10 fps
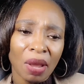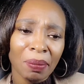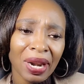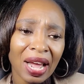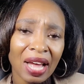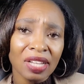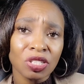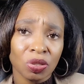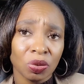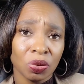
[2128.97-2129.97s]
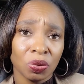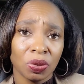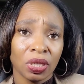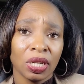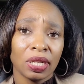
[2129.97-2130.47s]
But high school
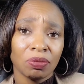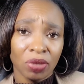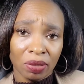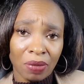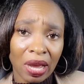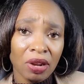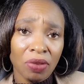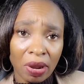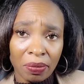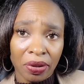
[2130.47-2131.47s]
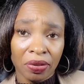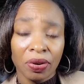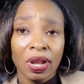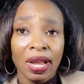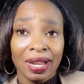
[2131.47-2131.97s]
with my
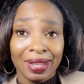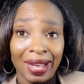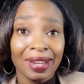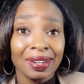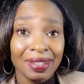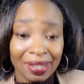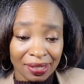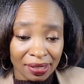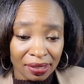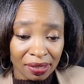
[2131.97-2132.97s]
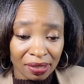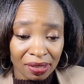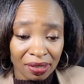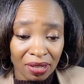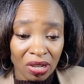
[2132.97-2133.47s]
grandmother, that lesson
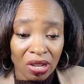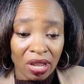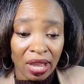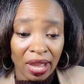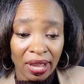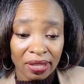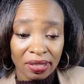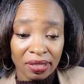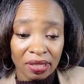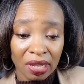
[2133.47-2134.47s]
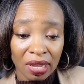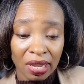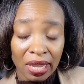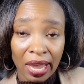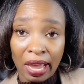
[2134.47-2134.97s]
has
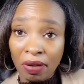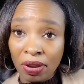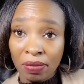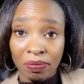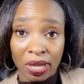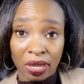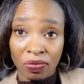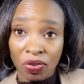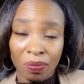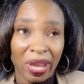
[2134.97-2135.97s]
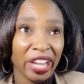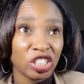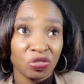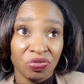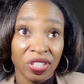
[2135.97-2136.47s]
carried me from
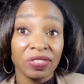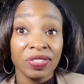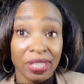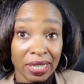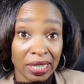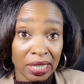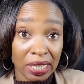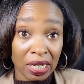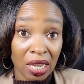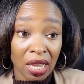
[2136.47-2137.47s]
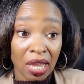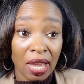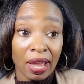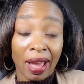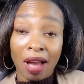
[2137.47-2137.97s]
age 15.
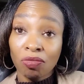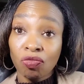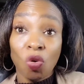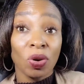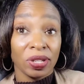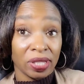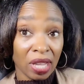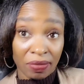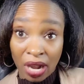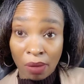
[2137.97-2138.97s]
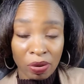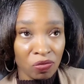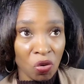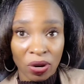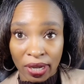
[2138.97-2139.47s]
I'm 47. I'll be
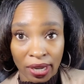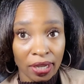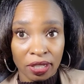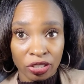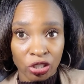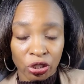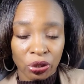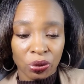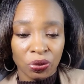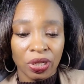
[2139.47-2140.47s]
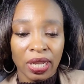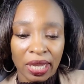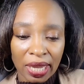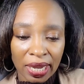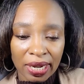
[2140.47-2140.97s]
48 in June.
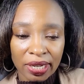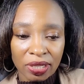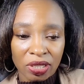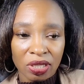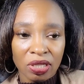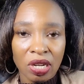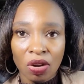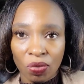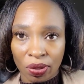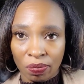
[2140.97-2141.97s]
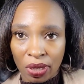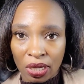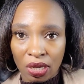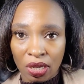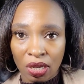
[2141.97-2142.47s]
And it has stuck with
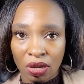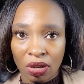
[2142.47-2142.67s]
me.